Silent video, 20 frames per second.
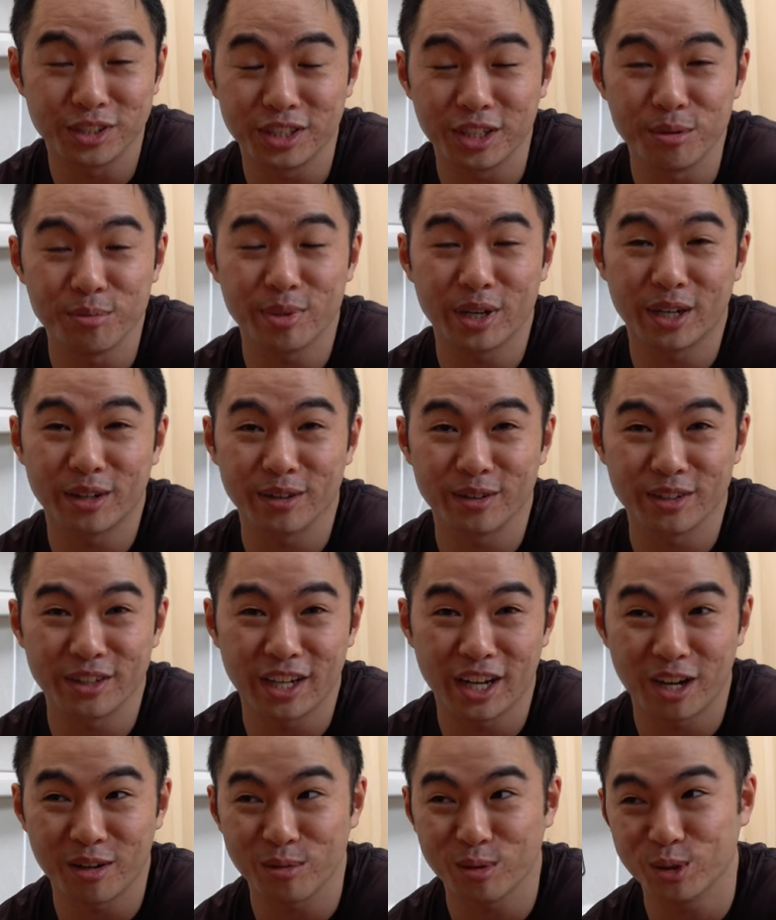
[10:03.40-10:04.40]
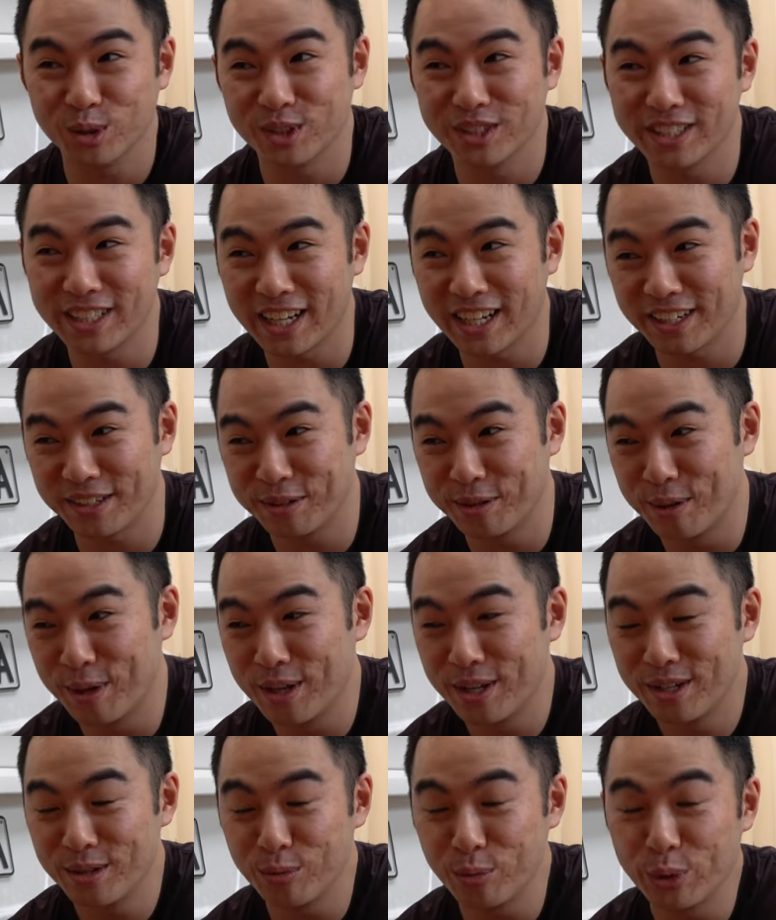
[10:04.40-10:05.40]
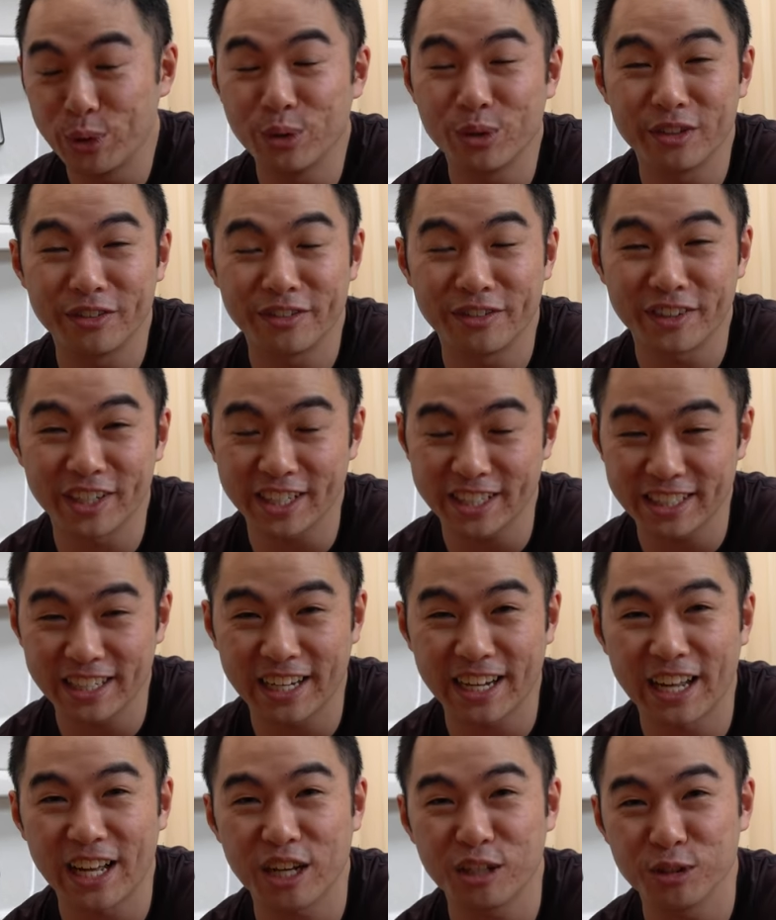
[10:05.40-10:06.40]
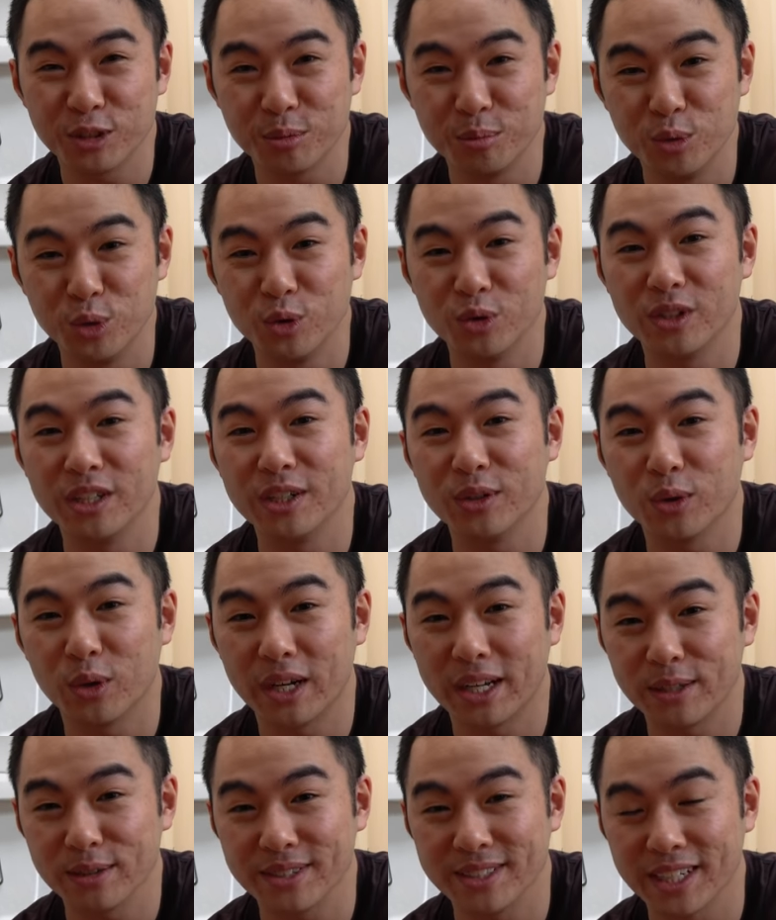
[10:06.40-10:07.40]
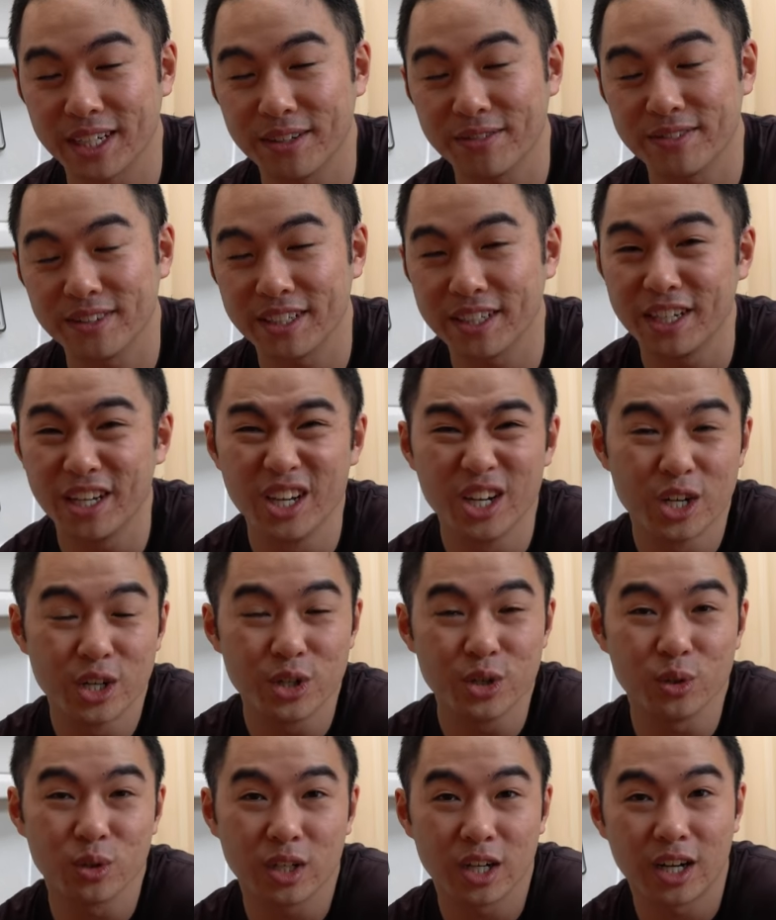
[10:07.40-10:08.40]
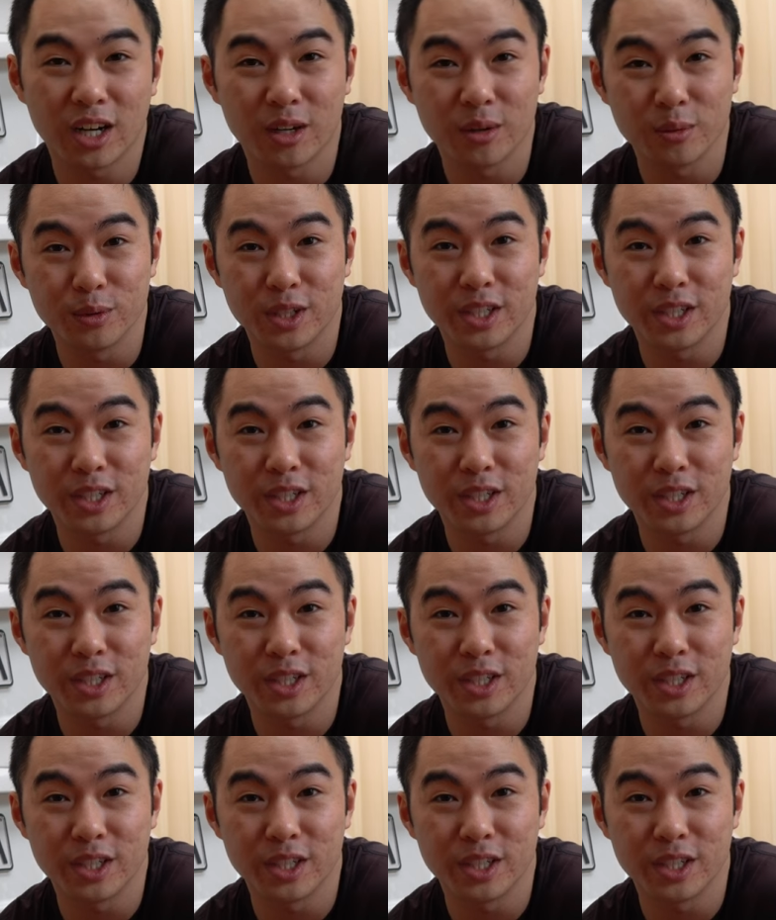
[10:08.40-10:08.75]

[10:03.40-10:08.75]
skimp out on that, because that will affect how smoothly or how safely your car